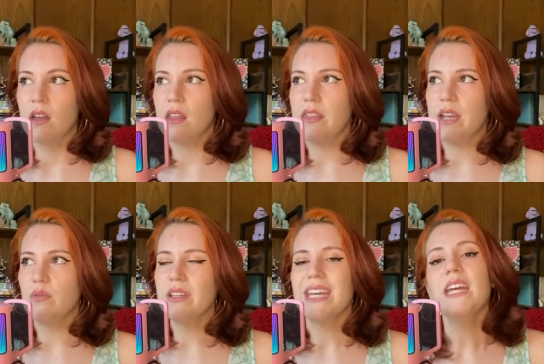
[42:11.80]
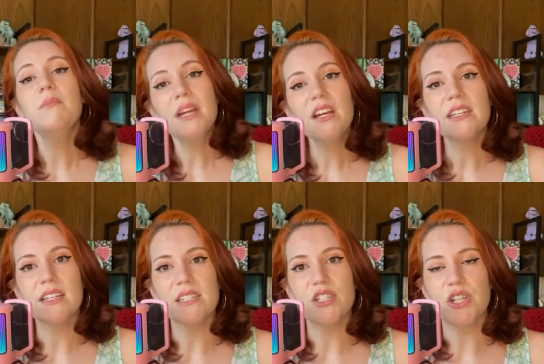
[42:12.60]
They really, and America
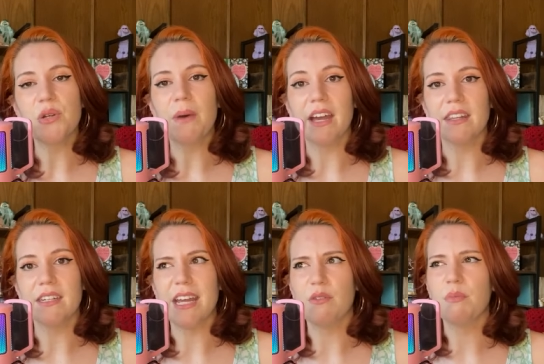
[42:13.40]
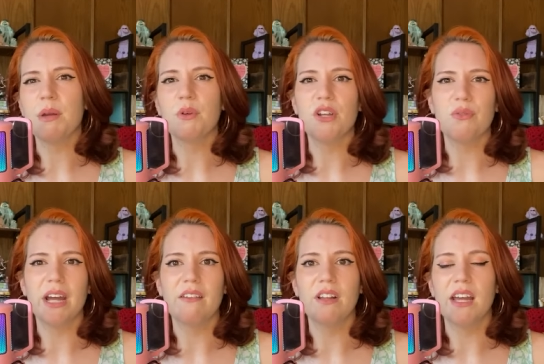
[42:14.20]
does it too. Back in the day, remember you would
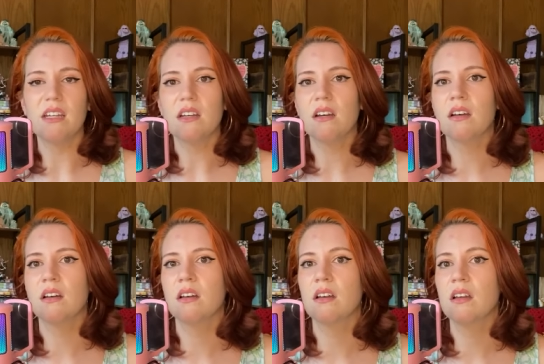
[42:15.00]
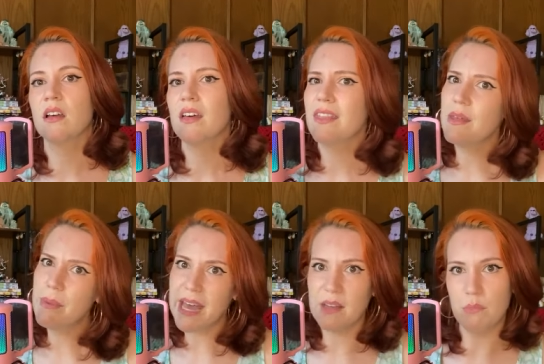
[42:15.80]
have like the
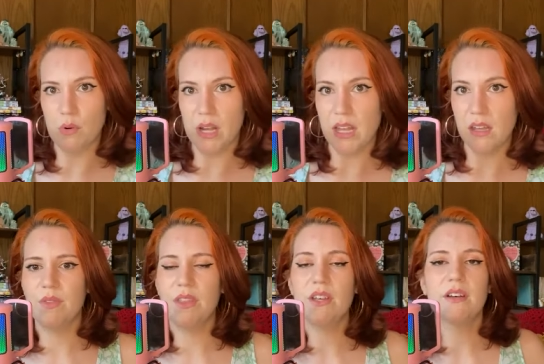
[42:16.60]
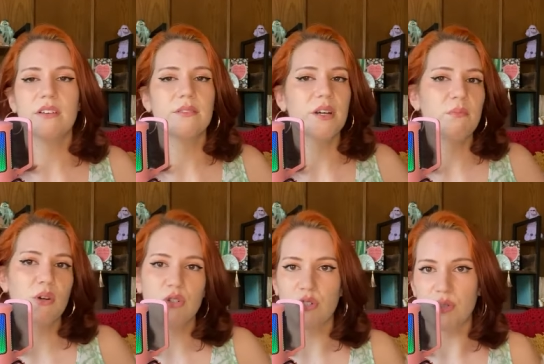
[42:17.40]
bad boy, the
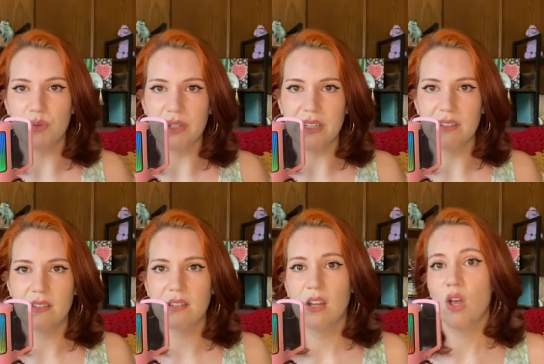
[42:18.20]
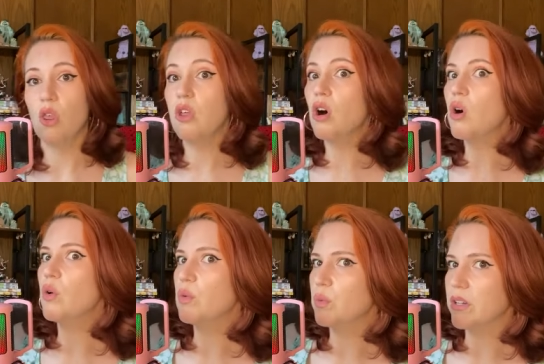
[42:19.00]
emotional one, the
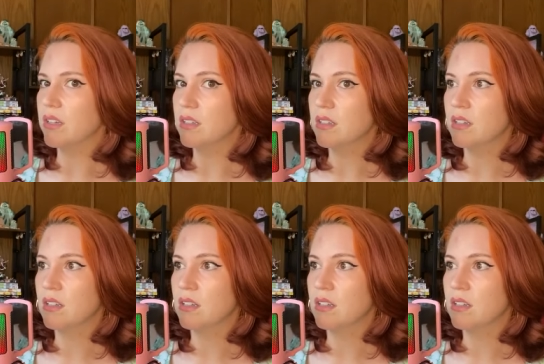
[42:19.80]
old one,